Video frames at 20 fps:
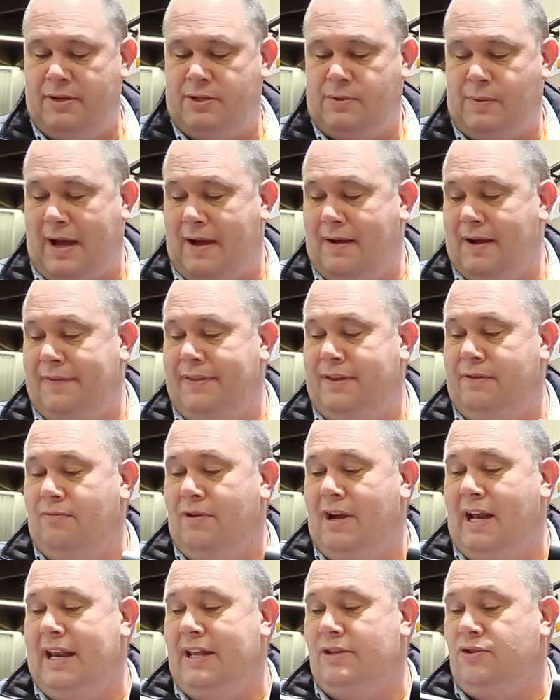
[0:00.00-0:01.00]
as well, and the
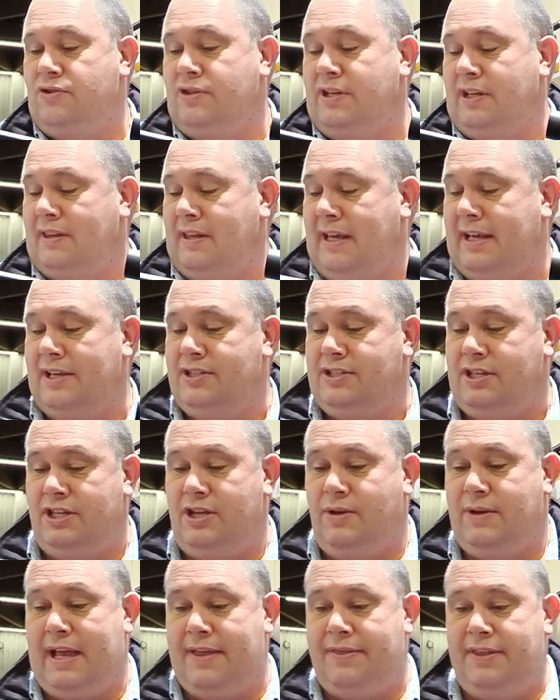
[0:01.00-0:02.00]
really interesting thing is that
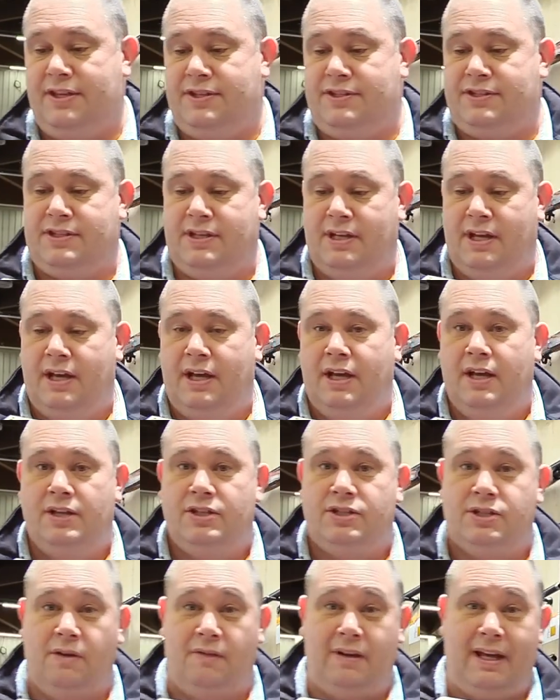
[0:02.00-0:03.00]
you get this
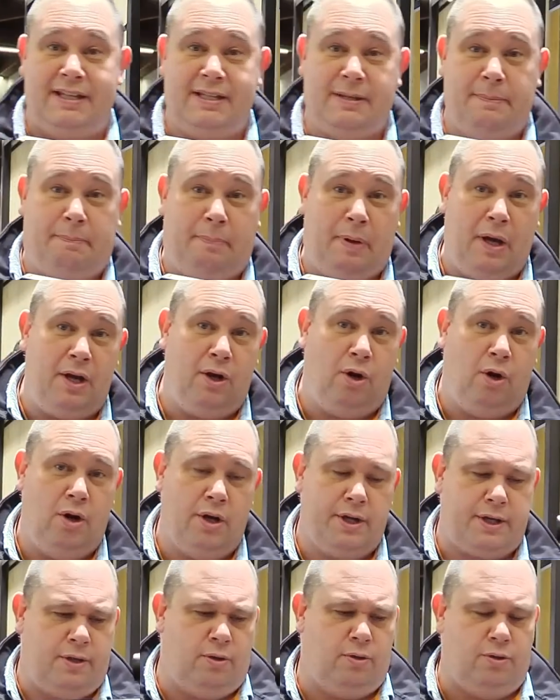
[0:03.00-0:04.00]
sort of like it's a butt
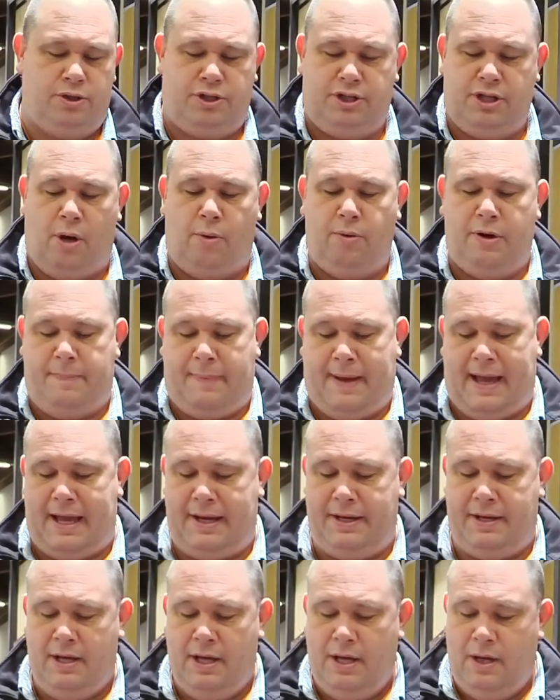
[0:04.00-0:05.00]
hook or shoulder
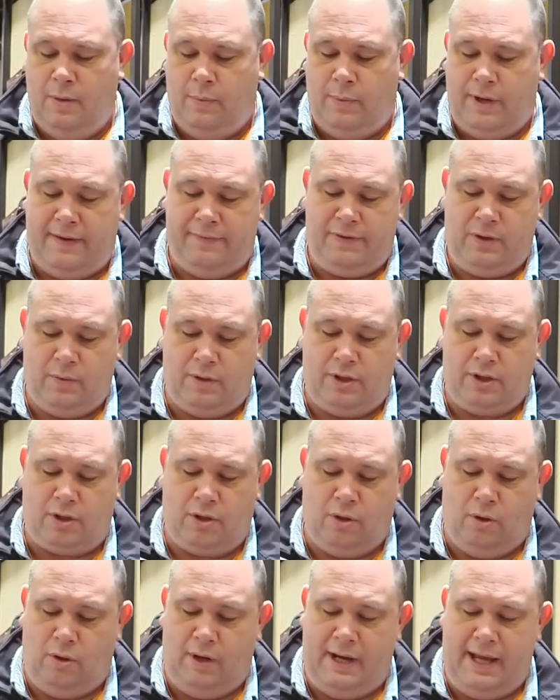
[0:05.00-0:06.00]
pad, whatever you want
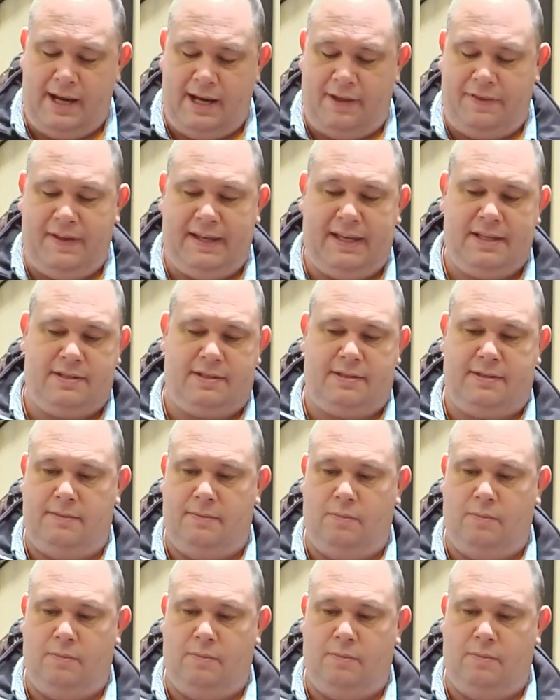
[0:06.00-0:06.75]
to call it, and I think it's